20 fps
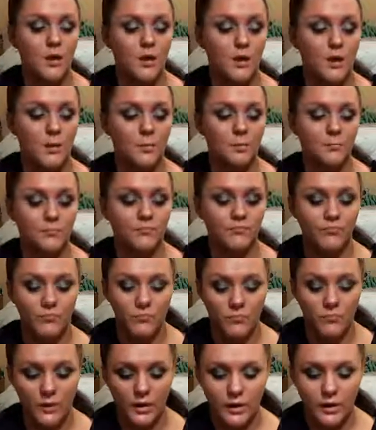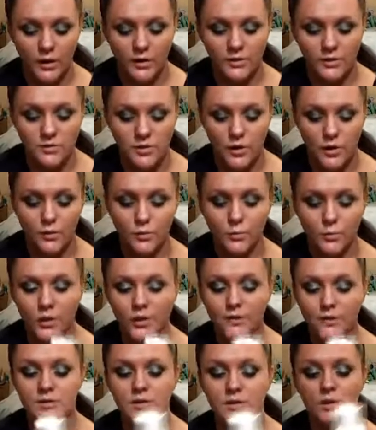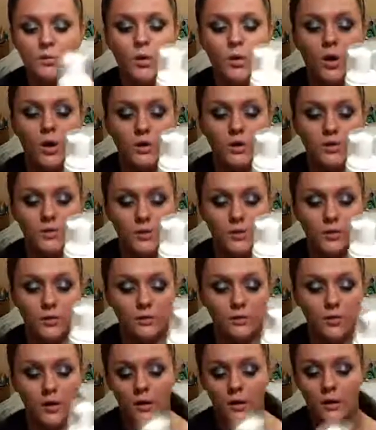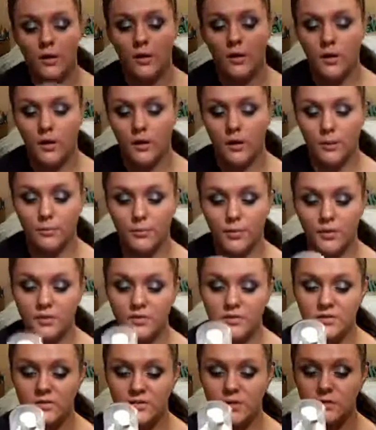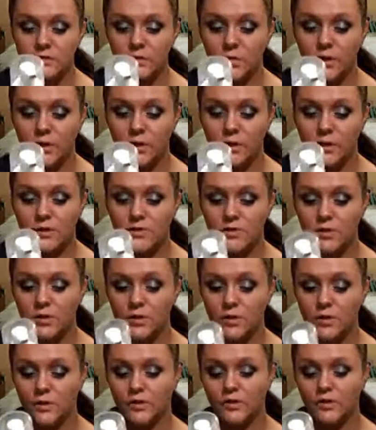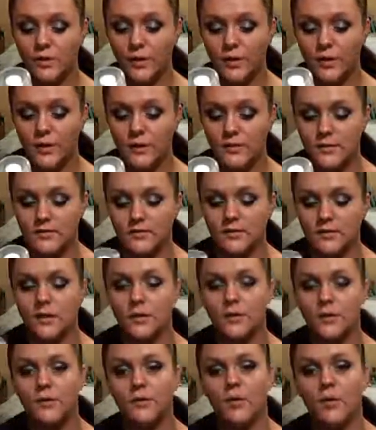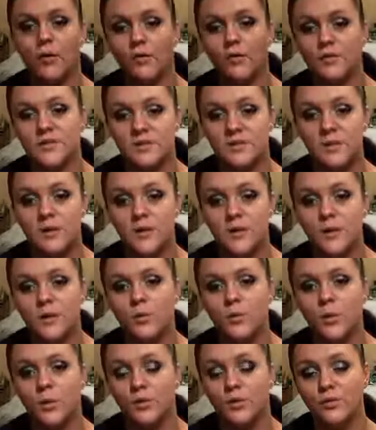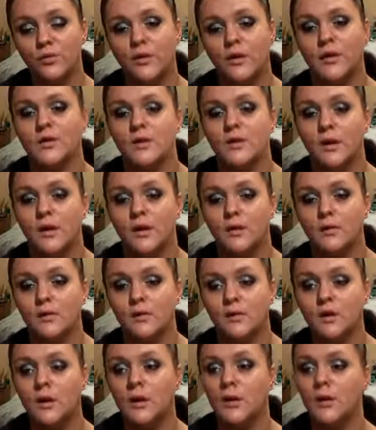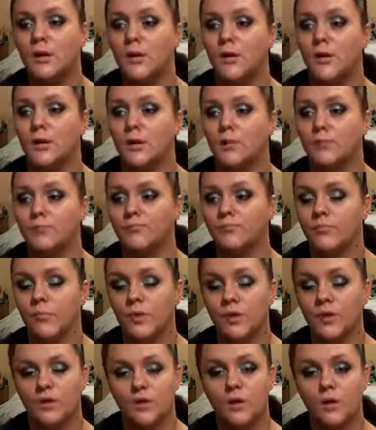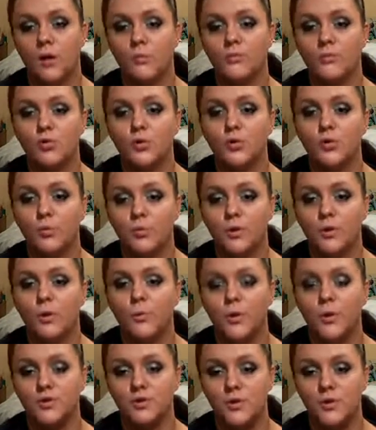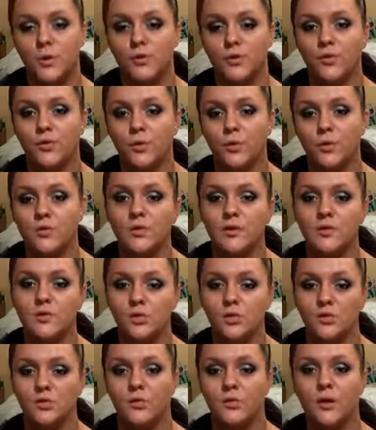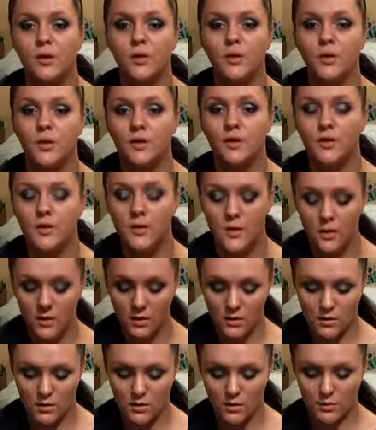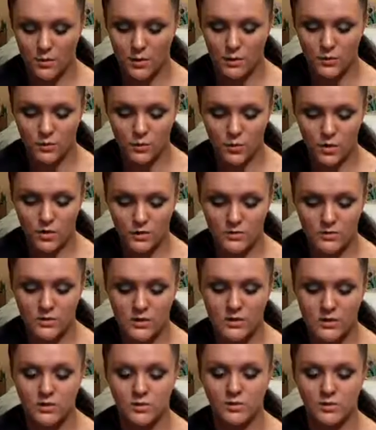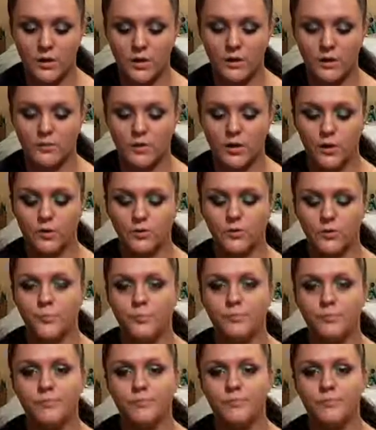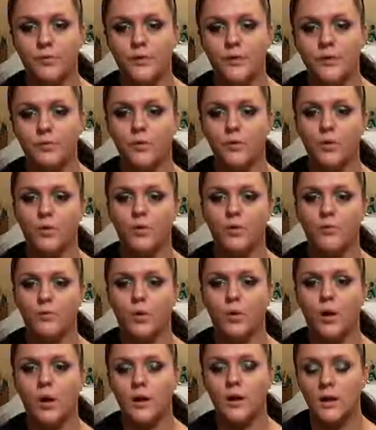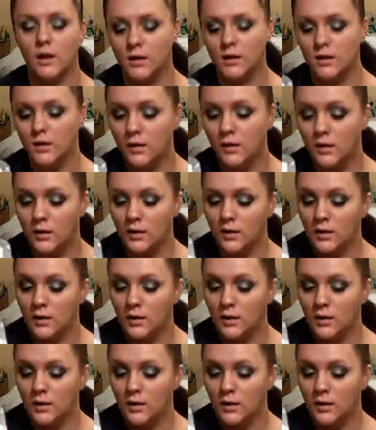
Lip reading: So personally what I do, because it says on here to exfoliate the skin, obviously anyone who fake tans, you know, I'm sure you pretty much know that you would need to exfoliate, otherwise it just kind of goes a bit of an awful colour.